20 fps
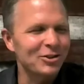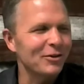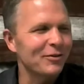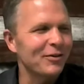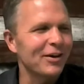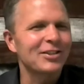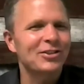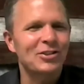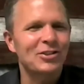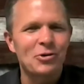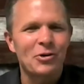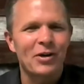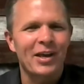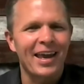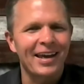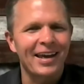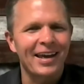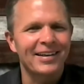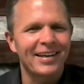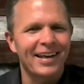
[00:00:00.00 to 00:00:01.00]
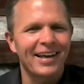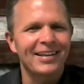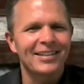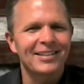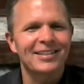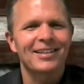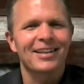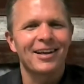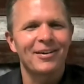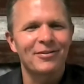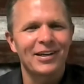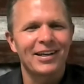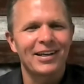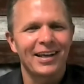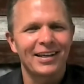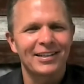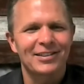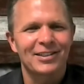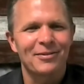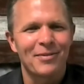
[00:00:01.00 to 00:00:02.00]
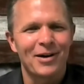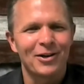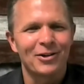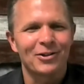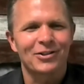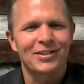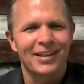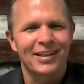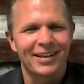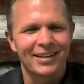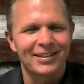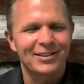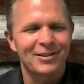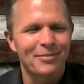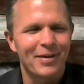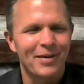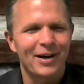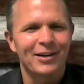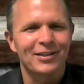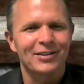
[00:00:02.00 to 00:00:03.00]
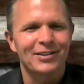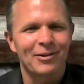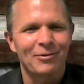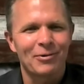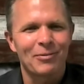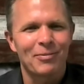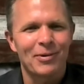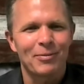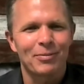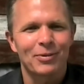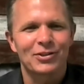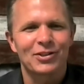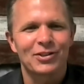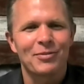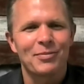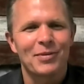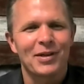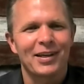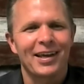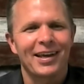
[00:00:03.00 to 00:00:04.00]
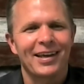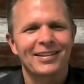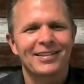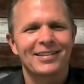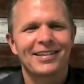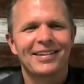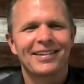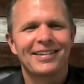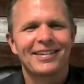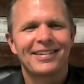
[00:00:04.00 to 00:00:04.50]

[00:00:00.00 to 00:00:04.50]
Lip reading: of us who can't dance love to dance the most, and it's embarrassing when people see me dance.